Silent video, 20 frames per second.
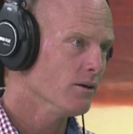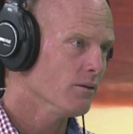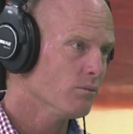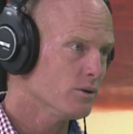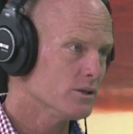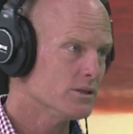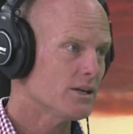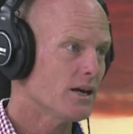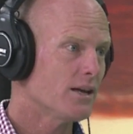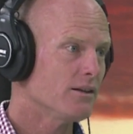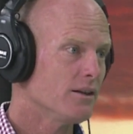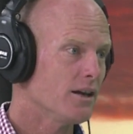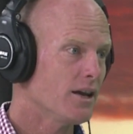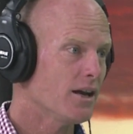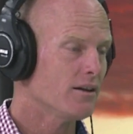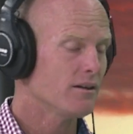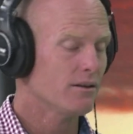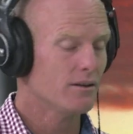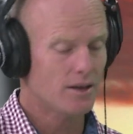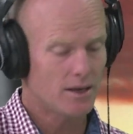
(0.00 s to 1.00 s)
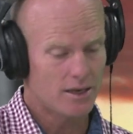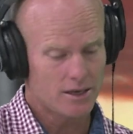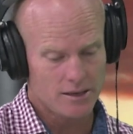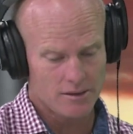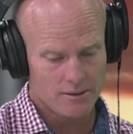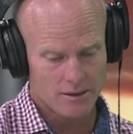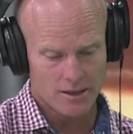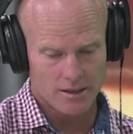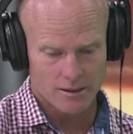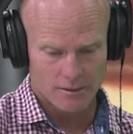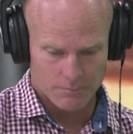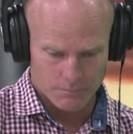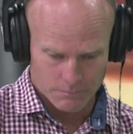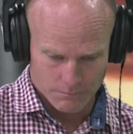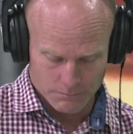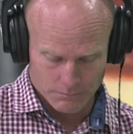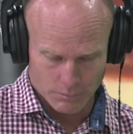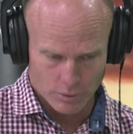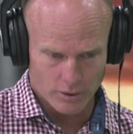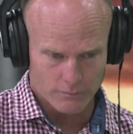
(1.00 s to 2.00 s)
We sat down and he
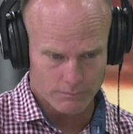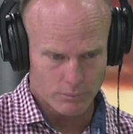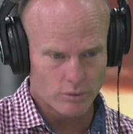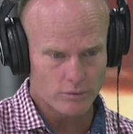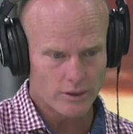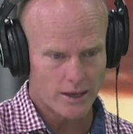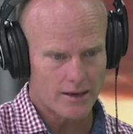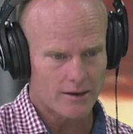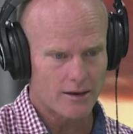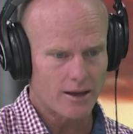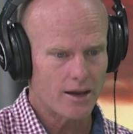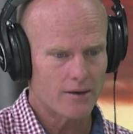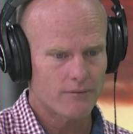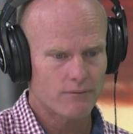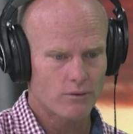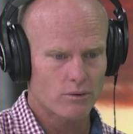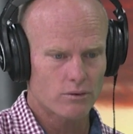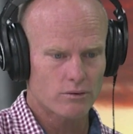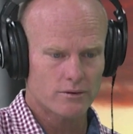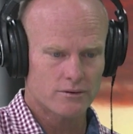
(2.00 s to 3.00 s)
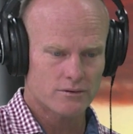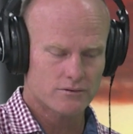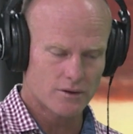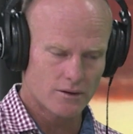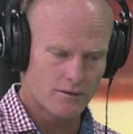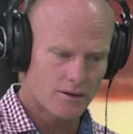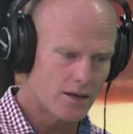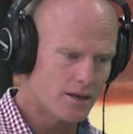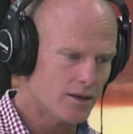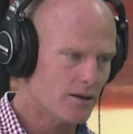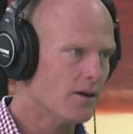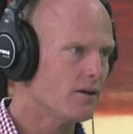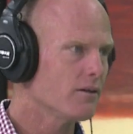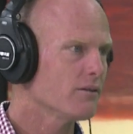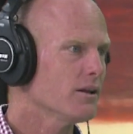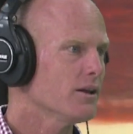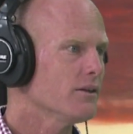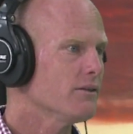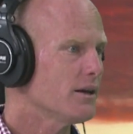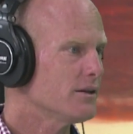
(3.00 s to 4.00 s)
pulled out an A4 and said, "There you go,
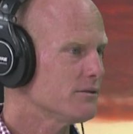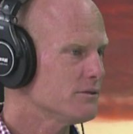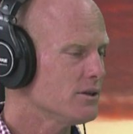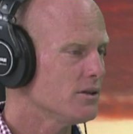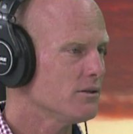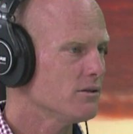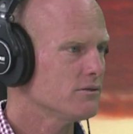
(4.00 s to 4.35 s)
Glenn, that's it."